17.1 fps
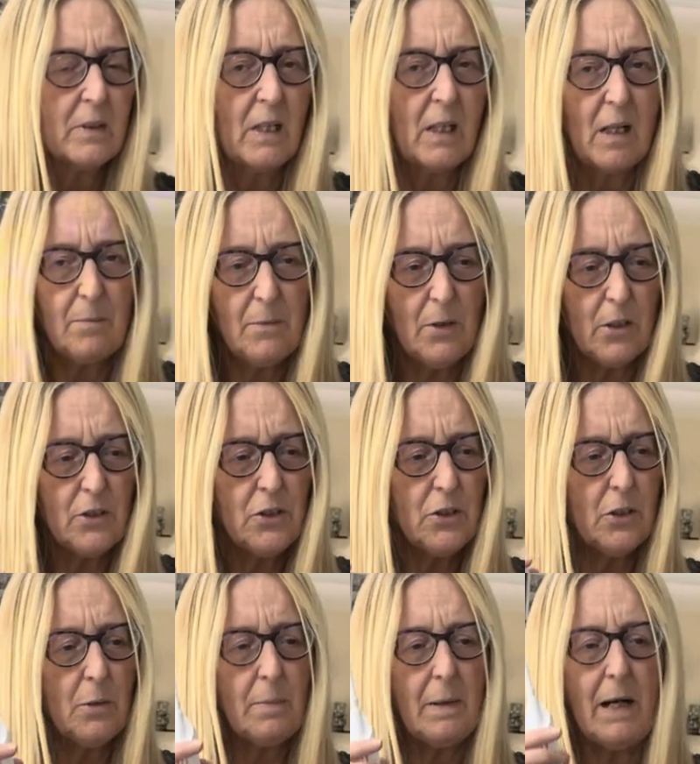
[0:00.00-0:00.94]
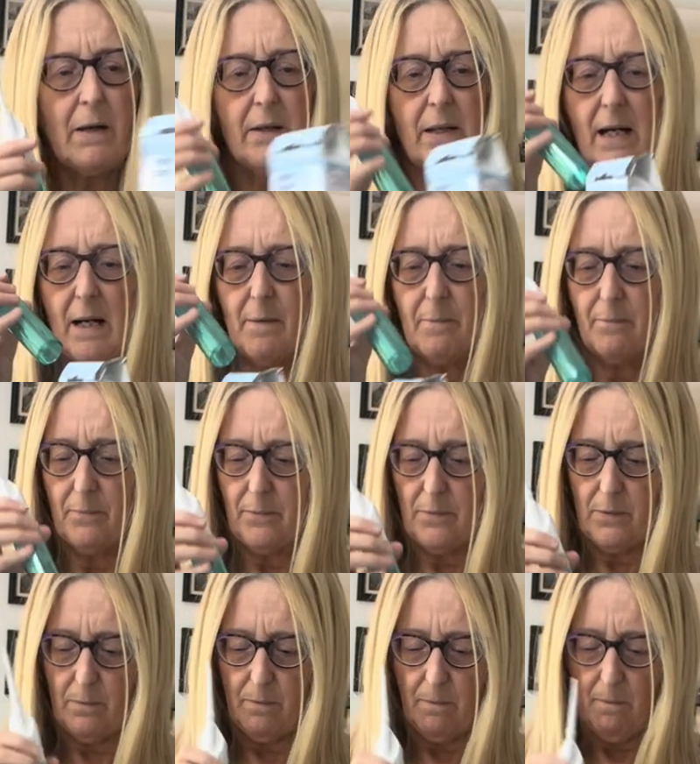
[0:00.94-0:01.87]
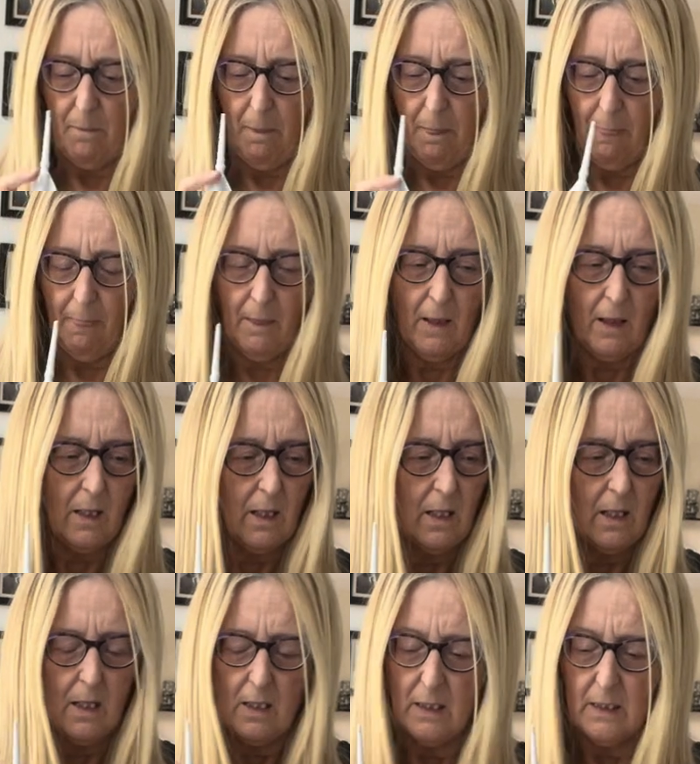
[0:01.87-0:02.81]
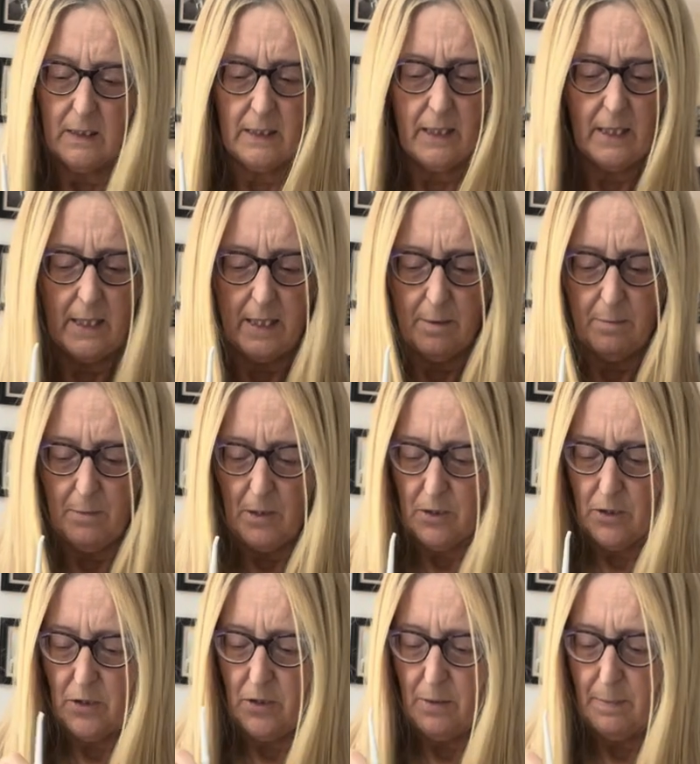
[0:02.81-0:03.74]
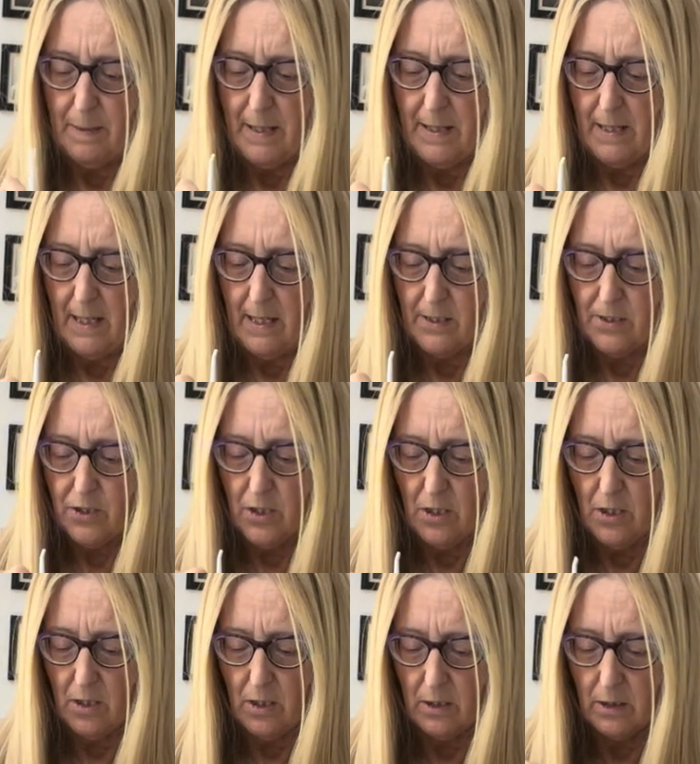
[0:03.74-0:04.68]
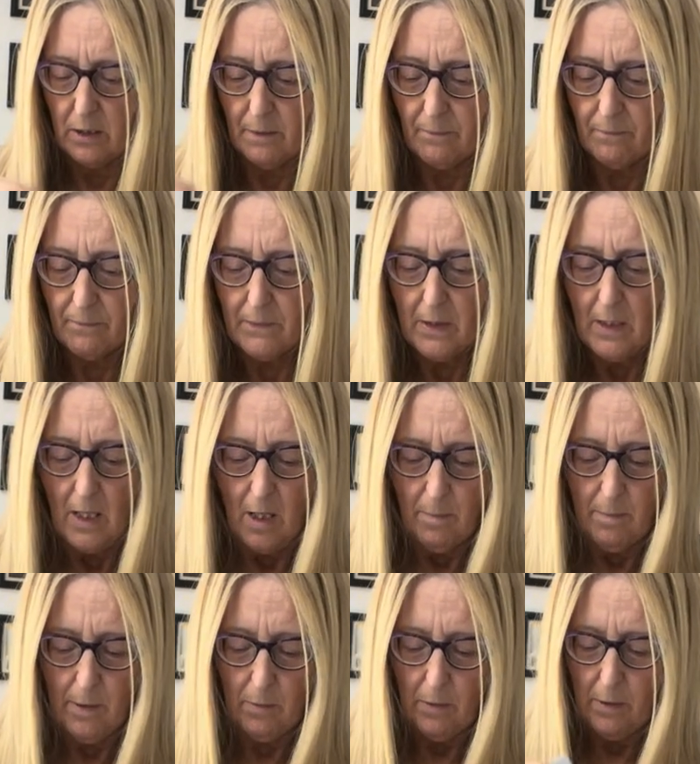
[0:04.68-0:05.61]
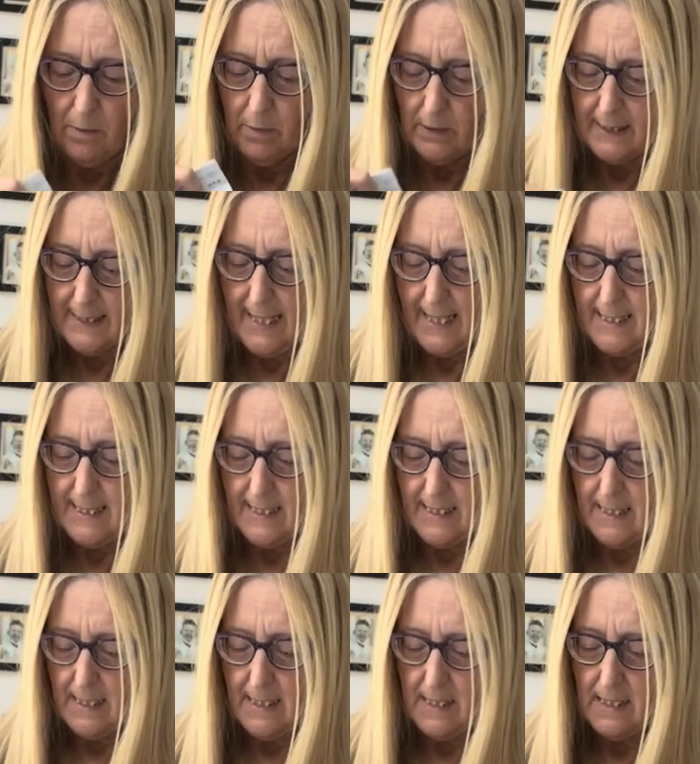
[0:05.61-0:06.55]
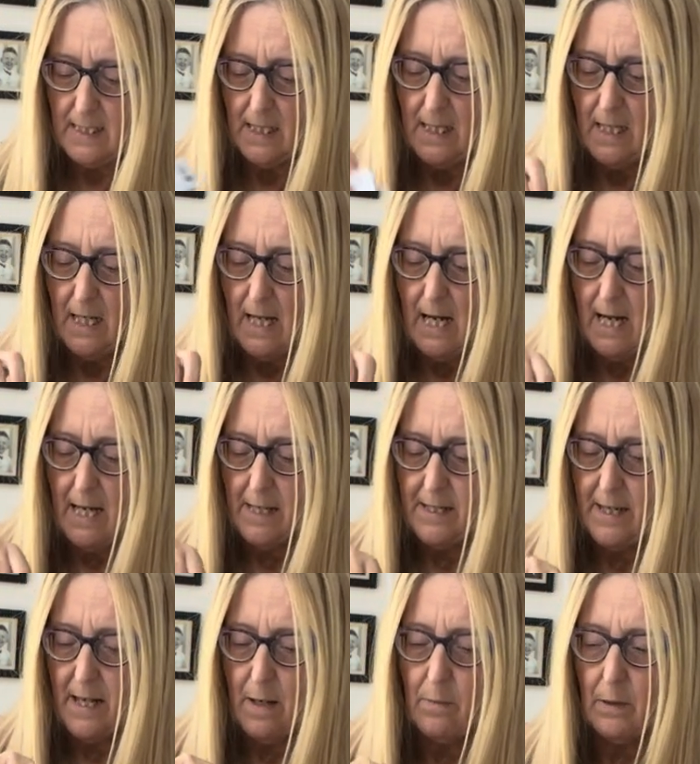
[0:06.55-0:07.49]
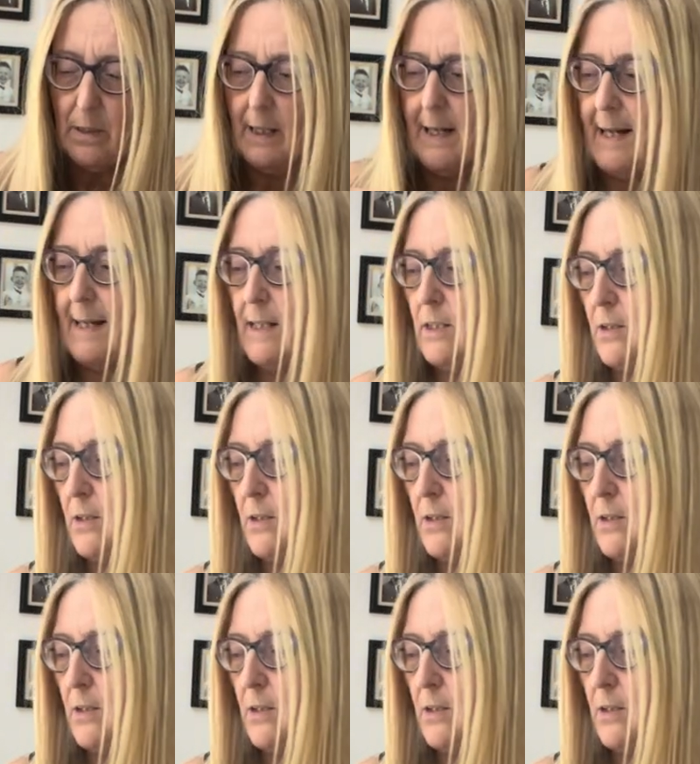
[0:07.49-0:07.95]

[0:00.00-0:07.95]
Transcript: not sure about that. Yeah, I'm not sure about that at all. But we will test it and I will let you